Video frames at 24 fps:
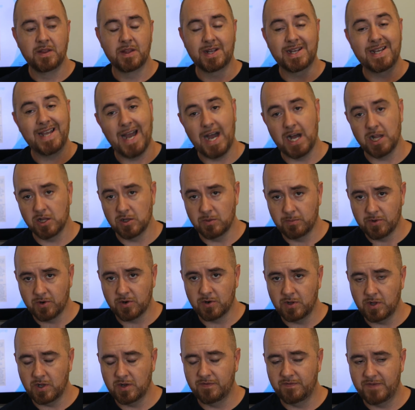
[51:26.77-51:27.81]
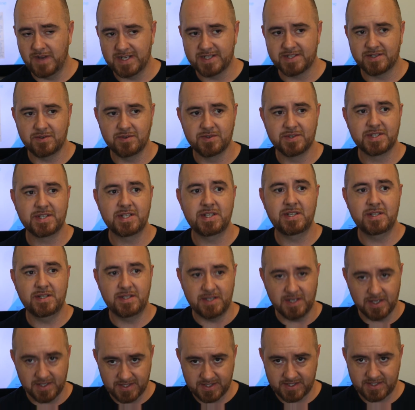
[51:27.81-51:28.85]
The caliber of vessels
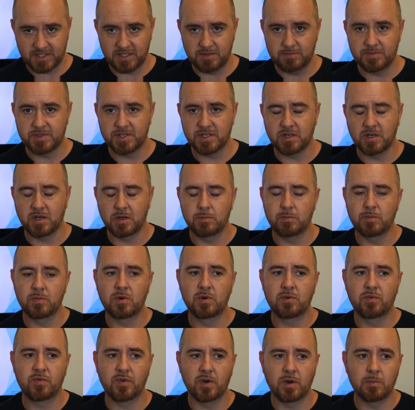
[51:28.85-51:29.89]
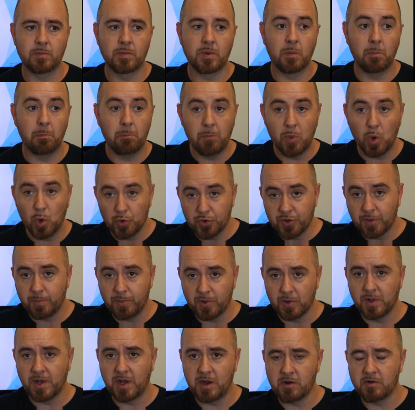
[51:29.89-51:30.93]
does seem to come from
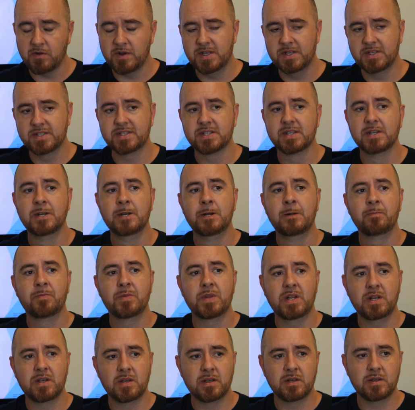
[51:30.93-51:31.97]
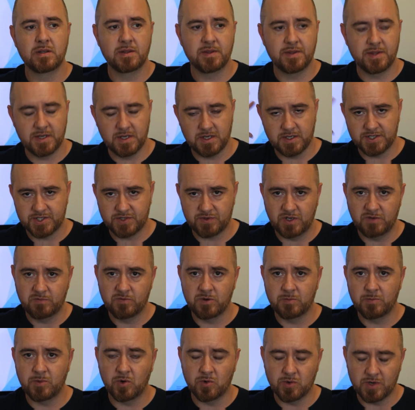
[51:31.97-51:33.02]
multiple areas in the
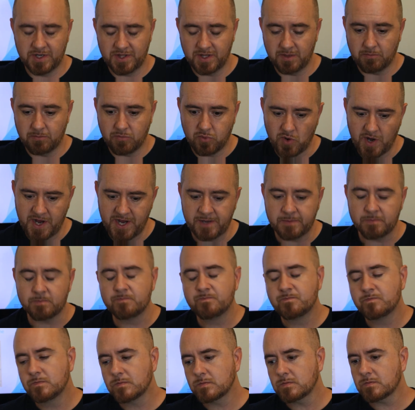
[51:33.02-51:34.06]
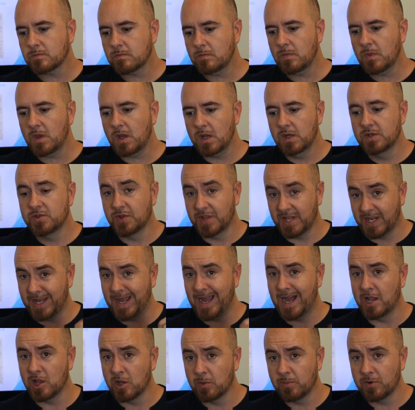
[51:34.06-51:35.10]
cerebrum or in the brain. So the
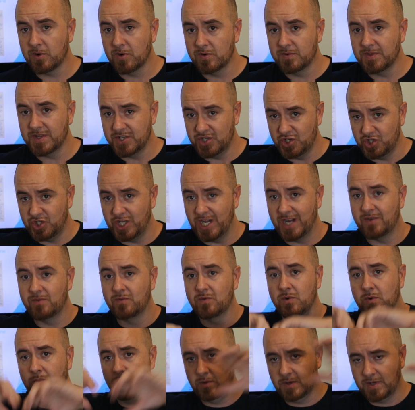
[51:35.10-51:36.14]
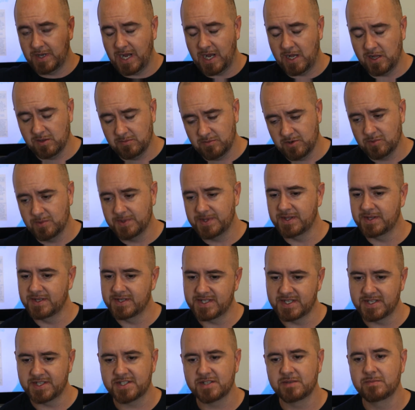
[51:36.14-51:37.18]
caliber, the general caliber within the
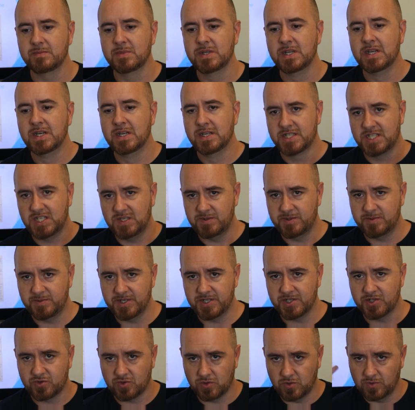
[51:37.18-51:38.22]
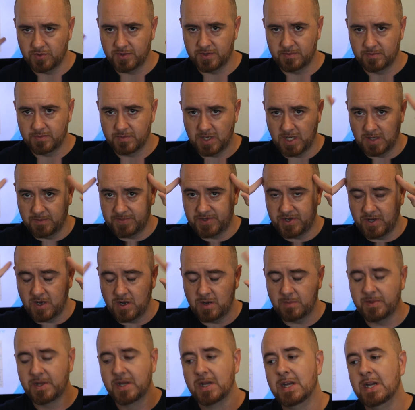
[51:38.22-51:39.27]
system seems to be controlled up
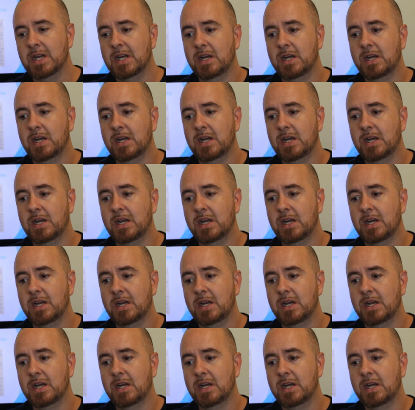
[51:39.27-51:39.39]
top,